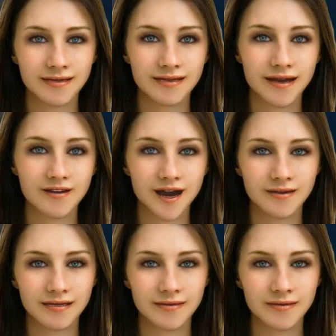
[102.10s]

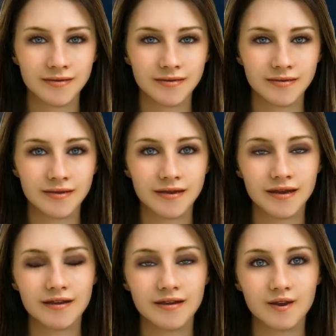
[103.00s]
Signals.
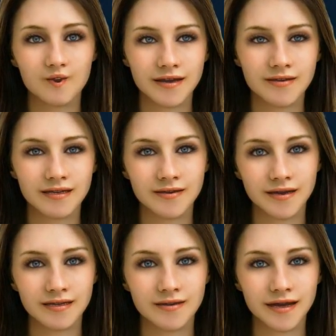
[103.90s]
A fire is the
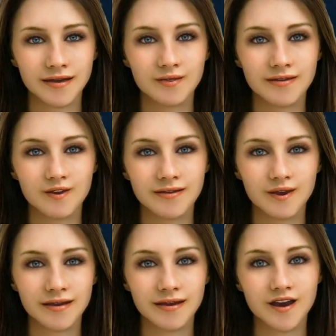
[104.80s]
safest method to use
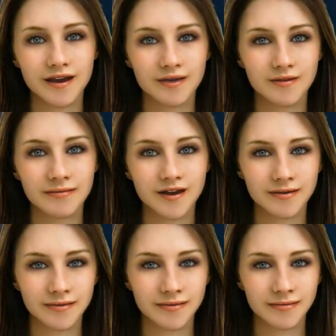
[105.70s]
when signaling for
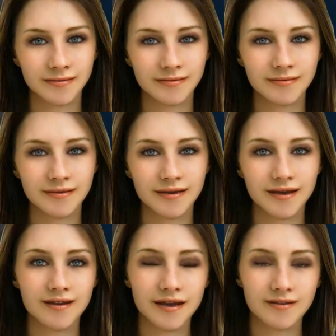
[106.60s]
help.
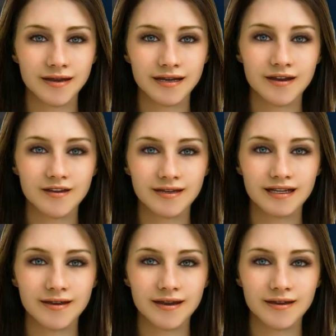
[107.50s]
The smoke is easily
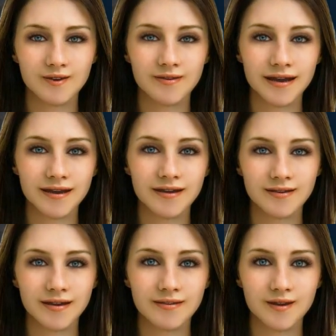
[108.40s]
spotted during the day
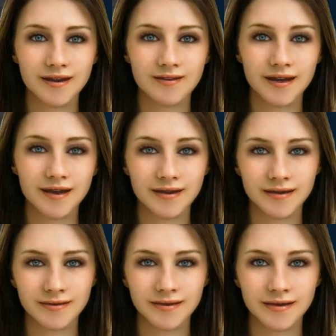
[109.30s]
and the flames by
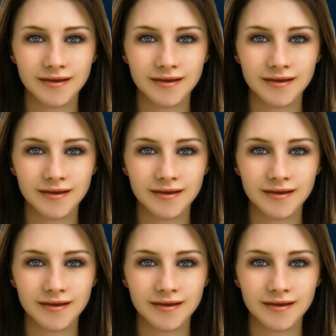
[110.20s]
night.